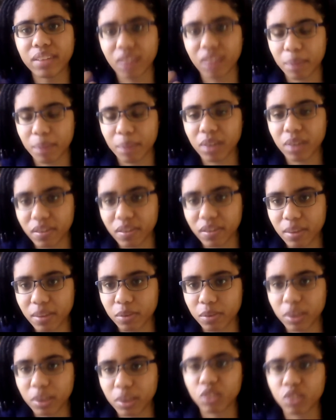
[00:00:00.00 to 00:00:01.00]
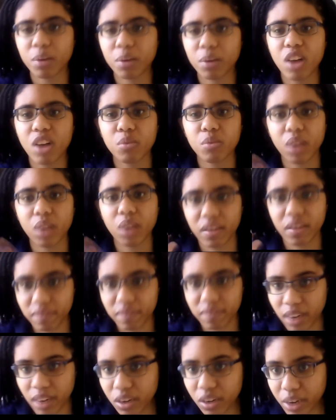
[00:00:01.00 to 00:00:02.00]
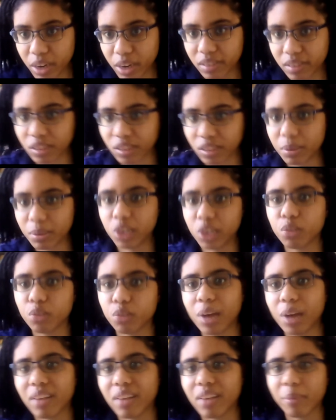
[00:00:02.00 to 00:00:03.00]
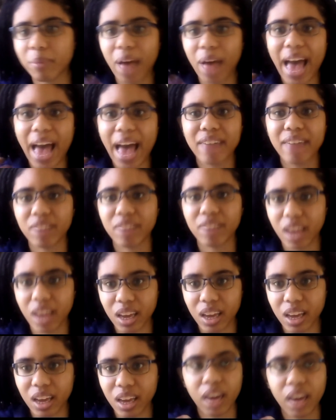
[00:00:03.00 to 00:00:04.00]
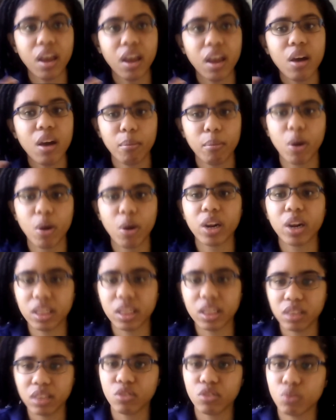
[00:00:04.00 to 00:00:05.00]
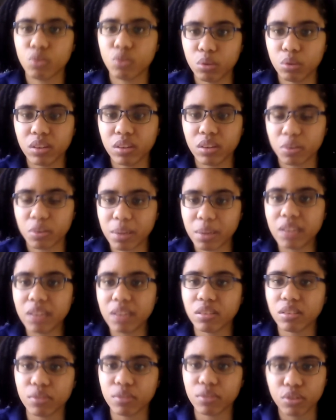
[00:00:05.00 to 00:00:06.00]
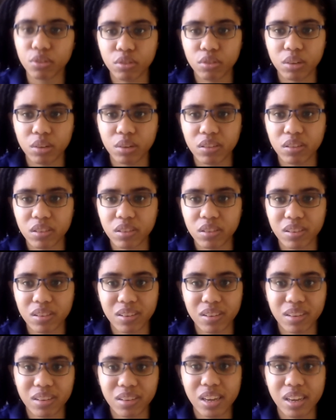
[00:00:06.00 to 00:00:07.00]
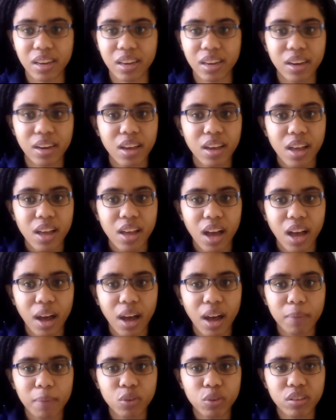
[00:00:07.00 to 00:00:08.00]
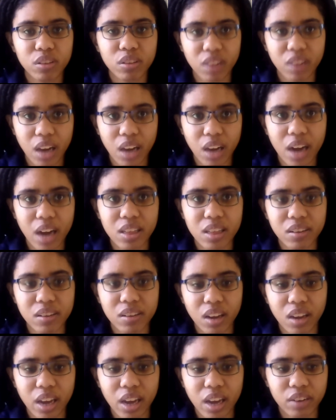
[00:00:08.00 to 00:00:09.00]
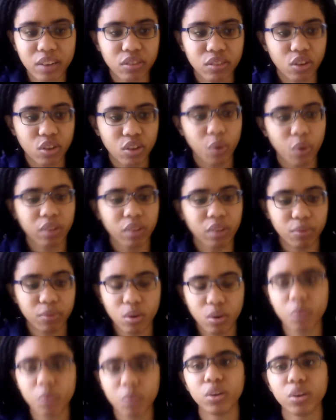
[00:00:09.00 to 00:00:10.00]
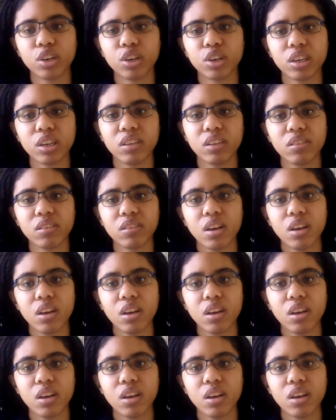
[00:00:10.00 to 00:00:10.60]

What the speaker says: uplift them as much as possible, get fundraising as much as possible, advocate and market these schools as places for students to succeed. So there's a lot of these connections going forward. She's